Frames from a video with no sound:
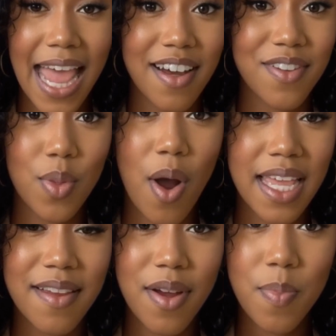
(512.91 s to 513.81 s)
And if you
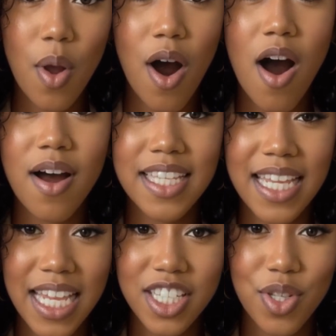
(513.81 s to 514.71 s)
want even more
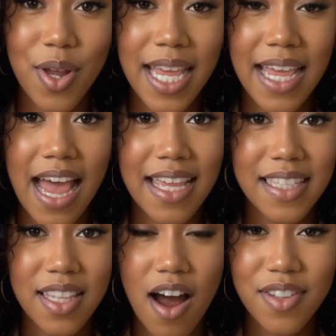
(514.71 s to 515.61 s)
haunted history and
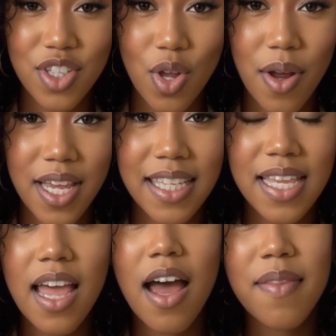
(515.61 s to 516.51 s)
unsolved
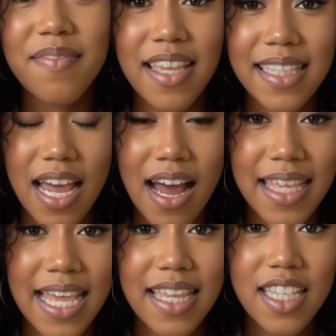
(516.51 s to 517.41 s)
stories, visit our
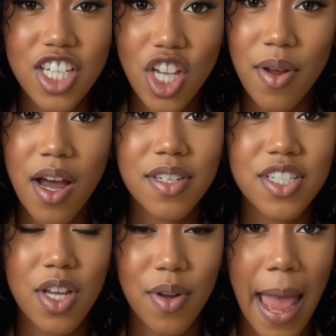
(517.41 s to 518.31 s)
link in the show
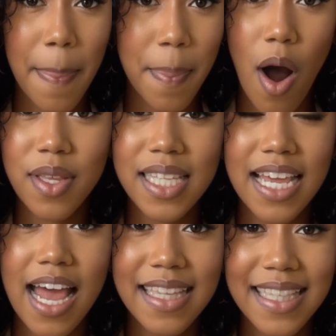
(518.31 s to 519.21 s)
notes to grab bonus
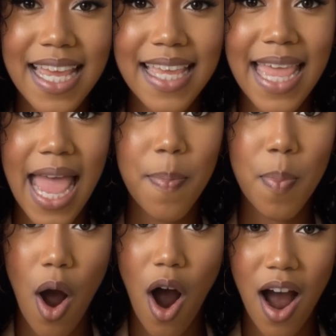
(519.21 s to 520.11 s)
content
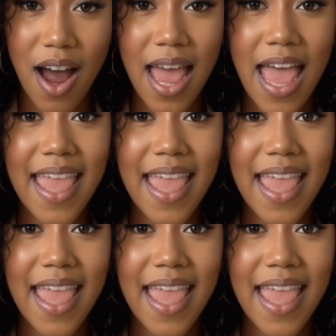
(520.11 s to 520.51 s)
and more.